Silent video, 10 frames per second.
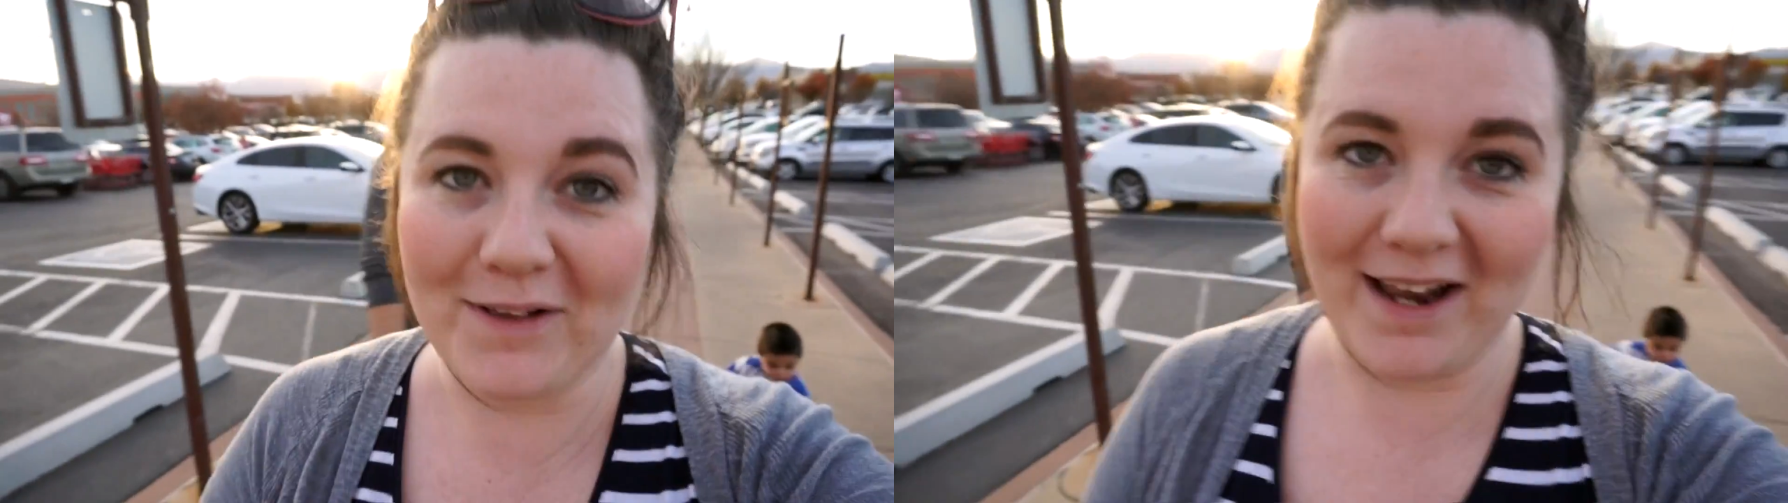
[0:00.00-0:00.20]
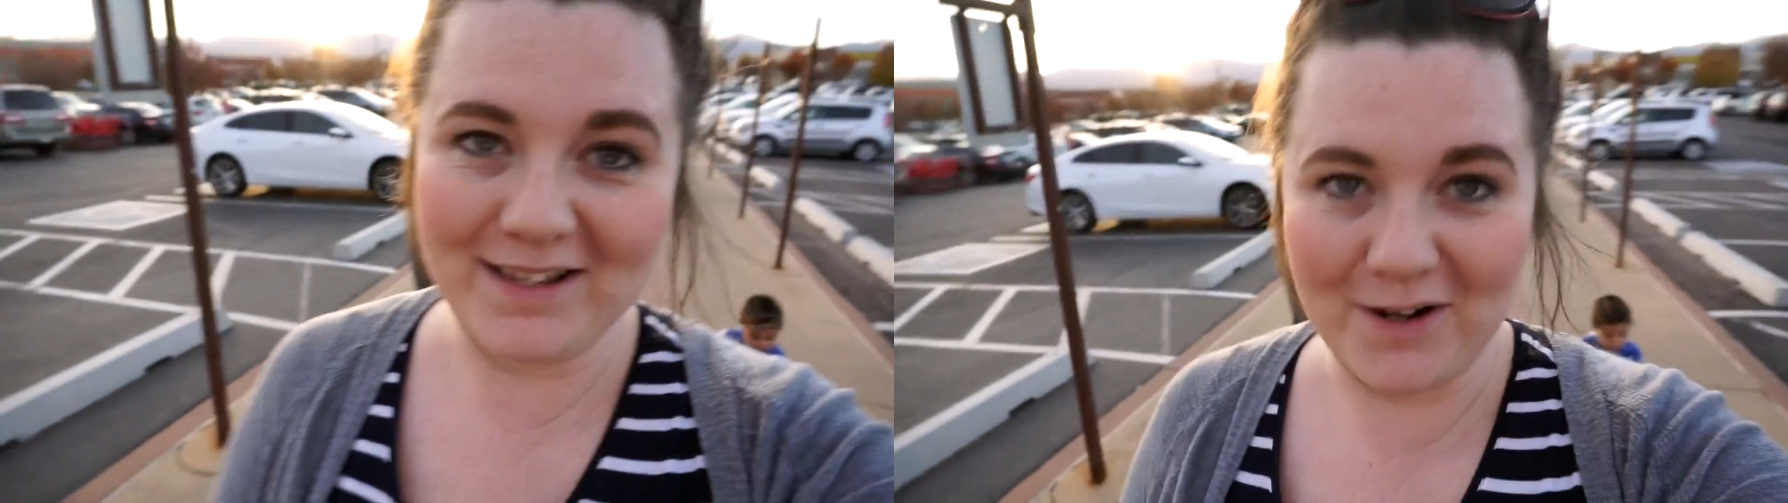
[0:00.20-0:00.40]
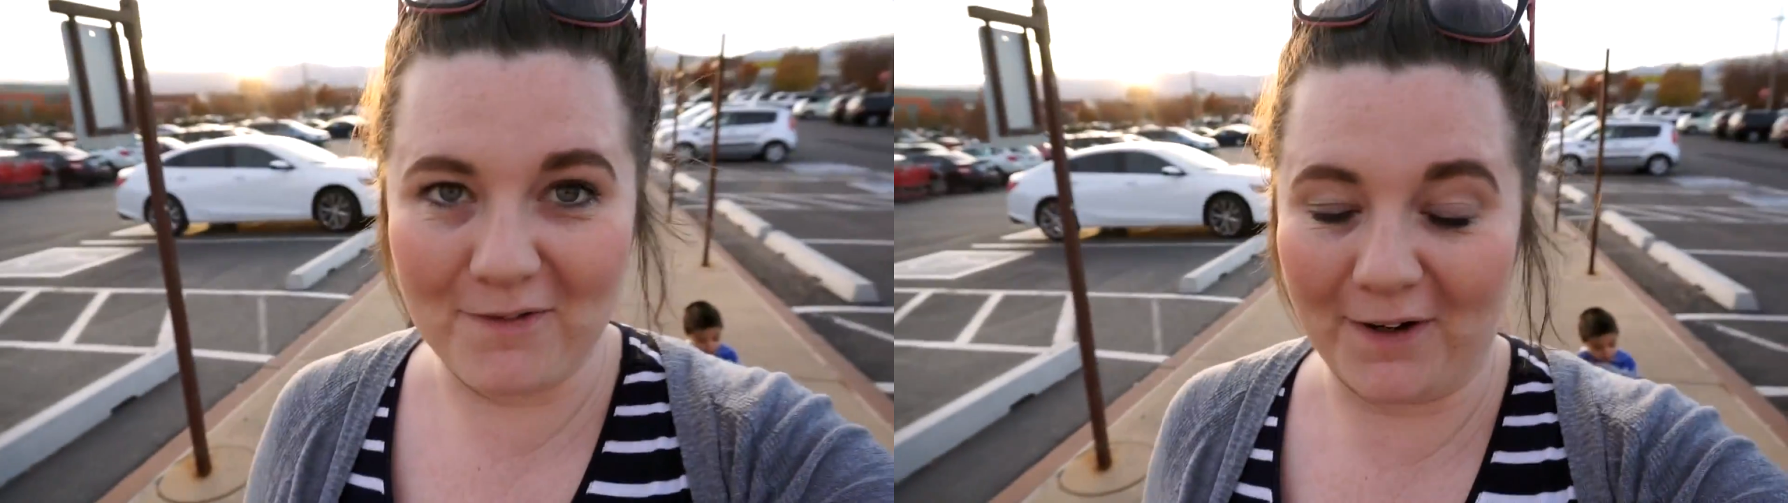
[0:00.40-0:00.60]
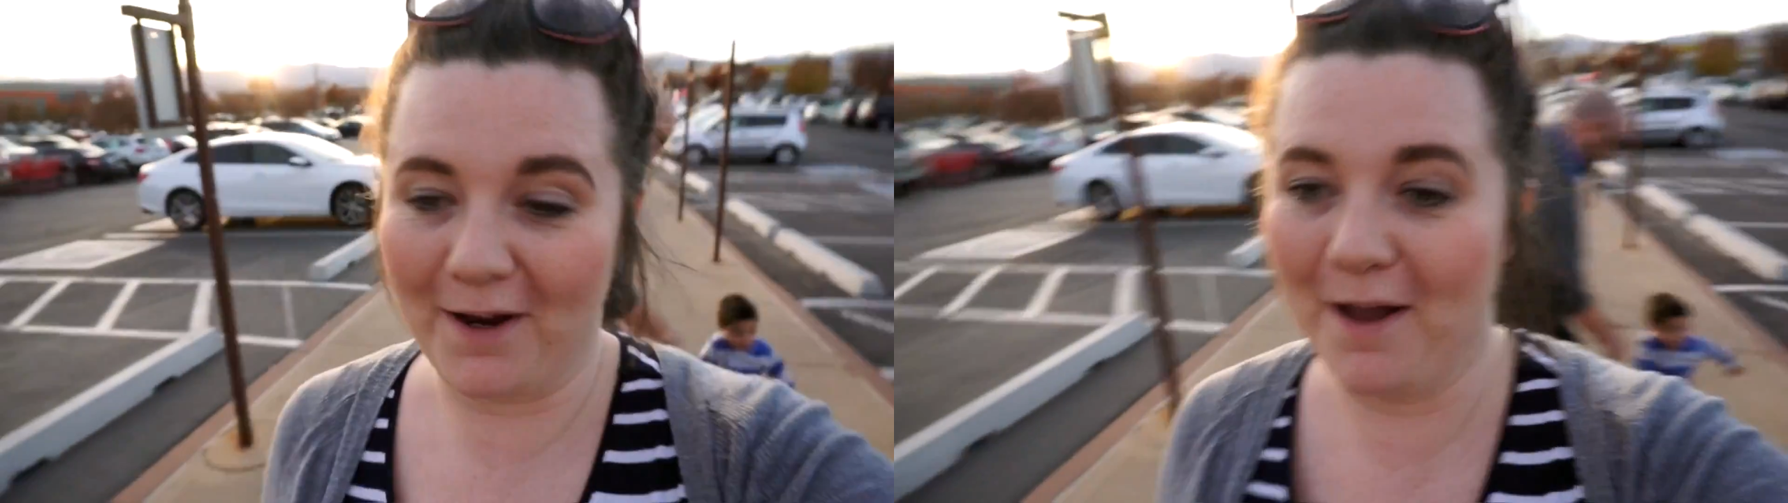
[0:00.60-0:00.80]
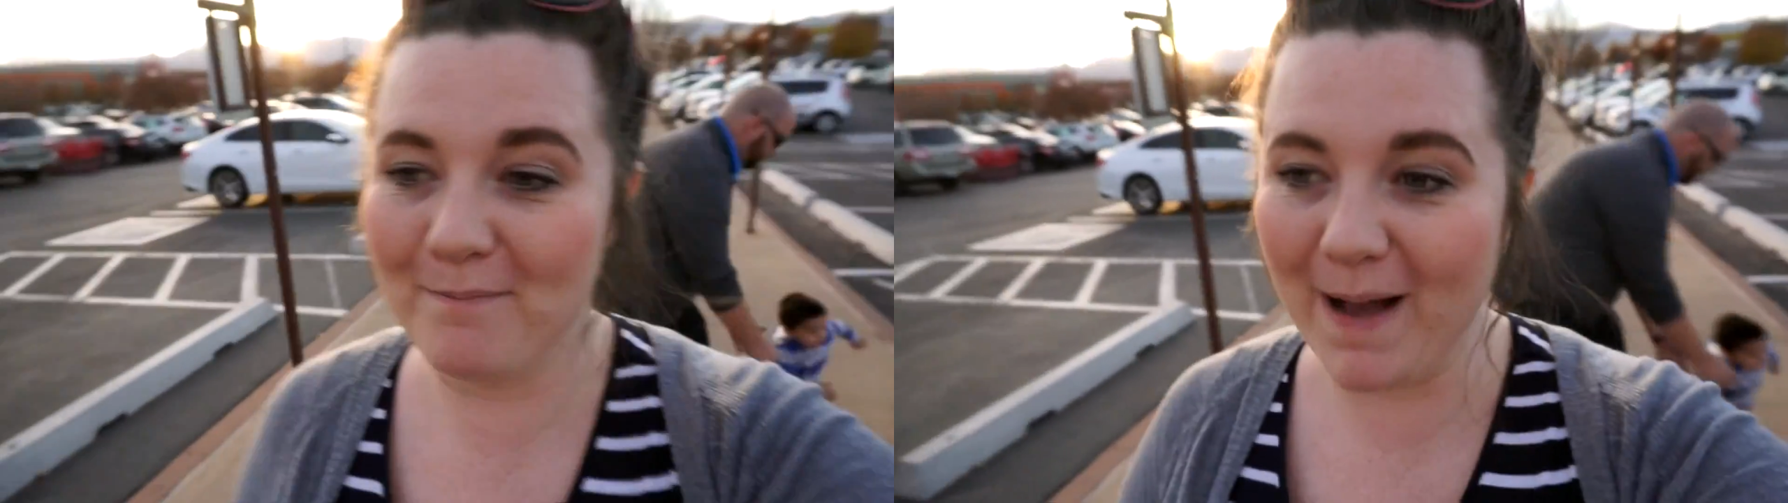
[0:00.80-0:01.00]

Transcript: glad it's over.